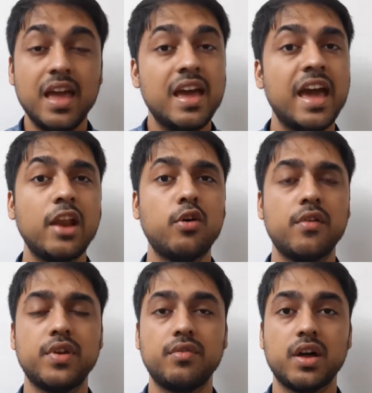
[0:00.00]
Hello
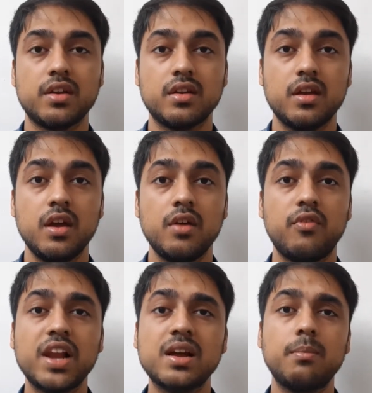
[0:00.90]
everyone,
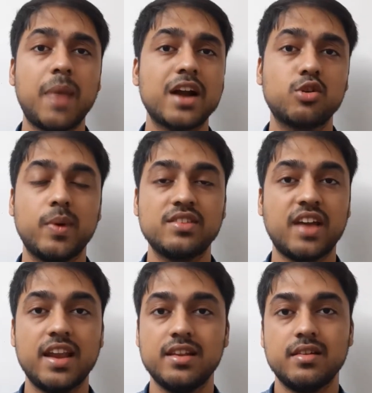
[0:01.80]
welcome back to my
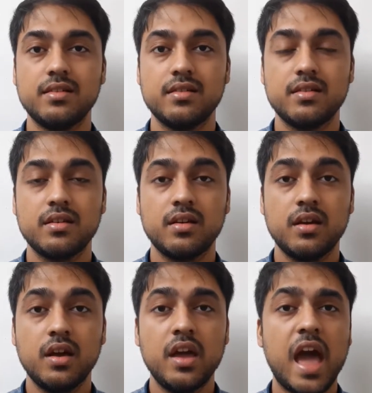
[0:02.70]
channel.
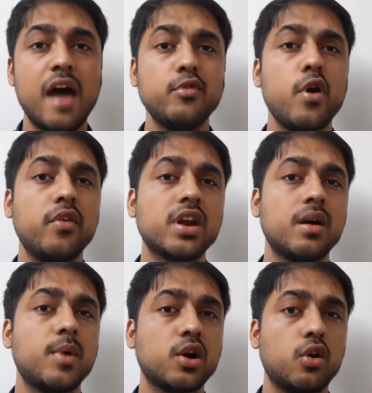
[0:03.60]
Have you ever come
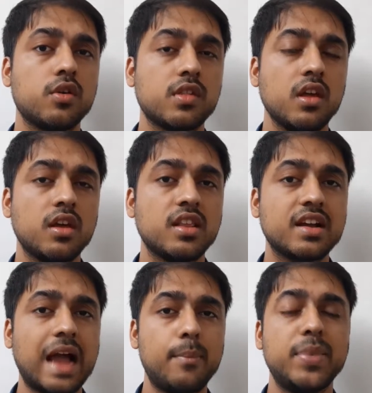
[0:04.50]
across the
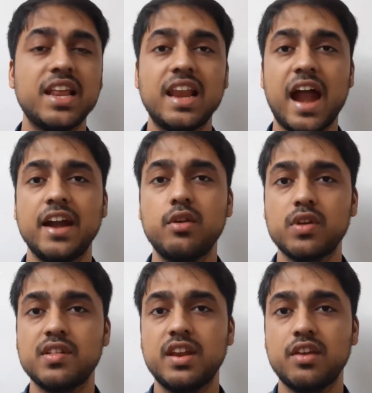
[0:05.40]
capital
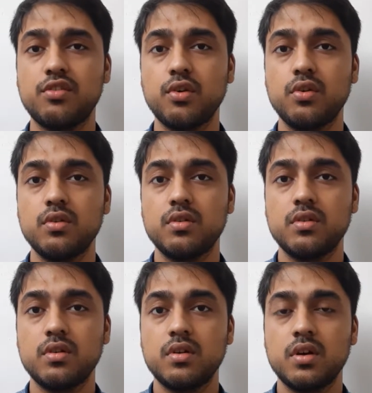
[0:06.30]
adequacy ratio?
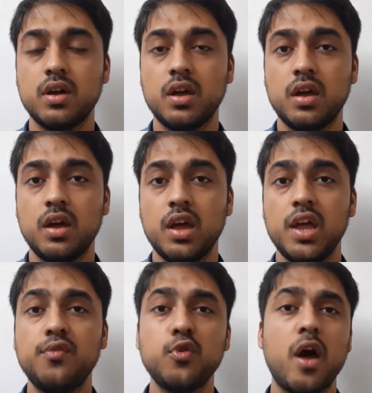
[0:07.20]

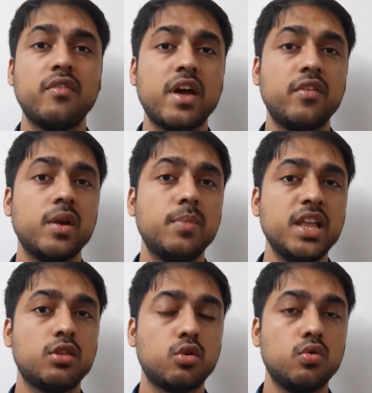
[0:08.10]
If you have ever
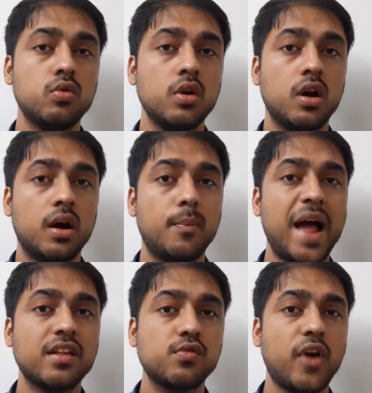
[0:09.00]
been through a
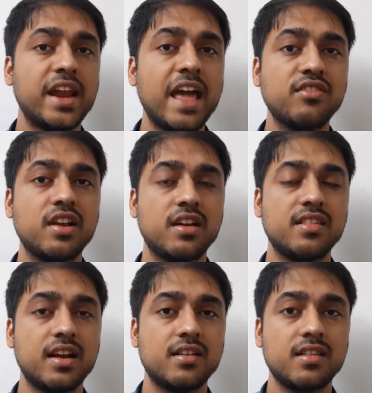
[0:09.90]
bank's financial
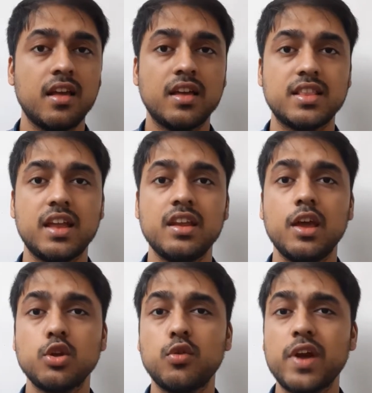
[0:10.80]
results, then
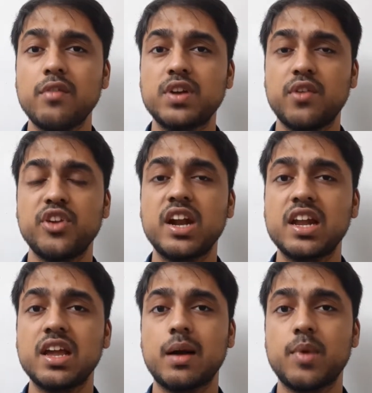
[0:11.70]
you would have
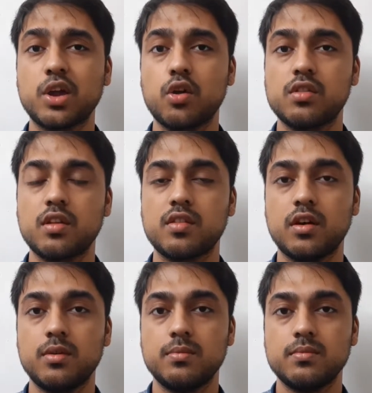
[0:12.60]
definitely come across this
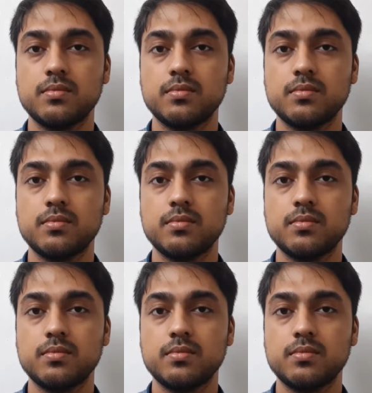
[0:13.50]
term.